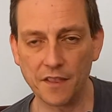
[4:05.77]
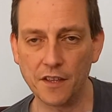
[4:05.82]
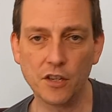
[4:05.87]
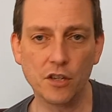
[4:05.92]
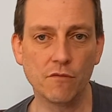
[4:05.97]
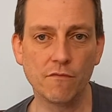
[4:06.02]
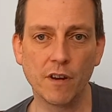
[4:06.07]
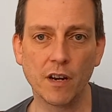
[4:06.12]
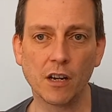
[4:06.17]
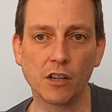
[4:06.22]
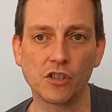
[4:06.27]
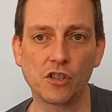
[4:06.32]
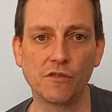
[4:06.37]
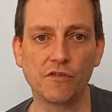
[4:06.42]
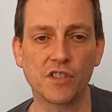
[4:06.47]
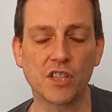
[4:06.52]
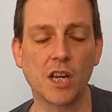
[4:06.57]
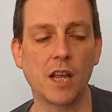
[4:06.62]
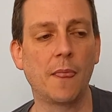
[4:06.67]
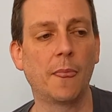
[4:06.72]
then you realise you've
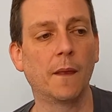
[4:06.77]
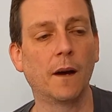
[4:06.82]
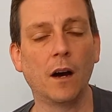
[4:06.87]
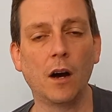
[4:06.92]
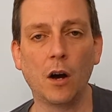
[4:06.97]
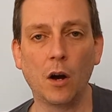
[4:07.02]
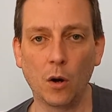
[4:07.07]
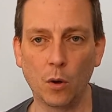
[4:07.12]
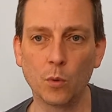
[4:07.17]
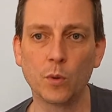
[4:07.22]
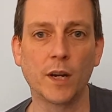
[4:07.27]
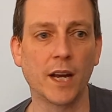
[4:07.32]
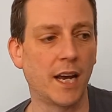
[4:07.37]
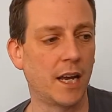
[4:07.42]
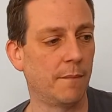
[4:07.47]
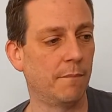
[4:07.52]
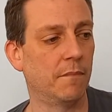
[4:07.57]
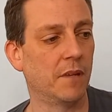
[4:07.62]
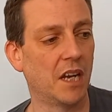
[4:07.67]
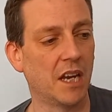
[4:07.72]
seen the whole
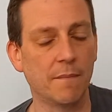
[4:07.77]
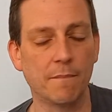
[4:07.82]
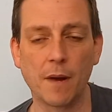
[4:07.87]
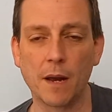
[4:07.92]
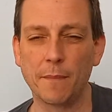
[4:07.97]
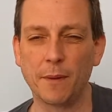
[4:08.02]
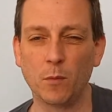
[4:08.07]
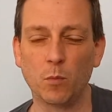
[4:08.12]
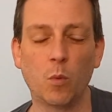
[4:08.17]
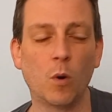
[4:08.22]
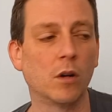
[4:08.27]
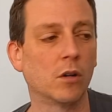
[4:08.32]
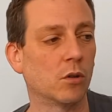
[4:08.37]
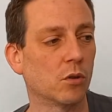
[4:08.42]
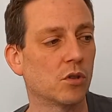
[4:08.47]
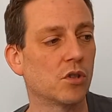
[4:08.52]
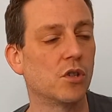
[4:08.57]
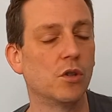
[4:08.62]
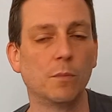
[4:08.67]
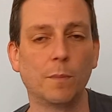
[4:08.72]
game in maybe 1 or
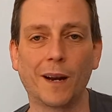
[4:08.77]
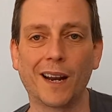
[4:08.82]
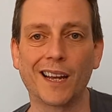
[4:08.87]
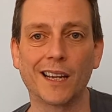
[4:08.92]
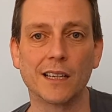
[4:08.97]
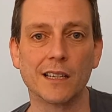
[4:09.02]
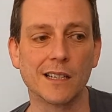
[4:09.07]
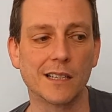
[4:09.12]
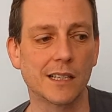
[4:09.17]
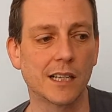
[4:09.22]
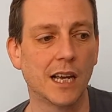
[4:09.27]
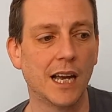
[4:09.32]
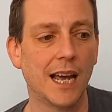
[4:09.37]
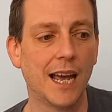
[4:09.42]
2 plays,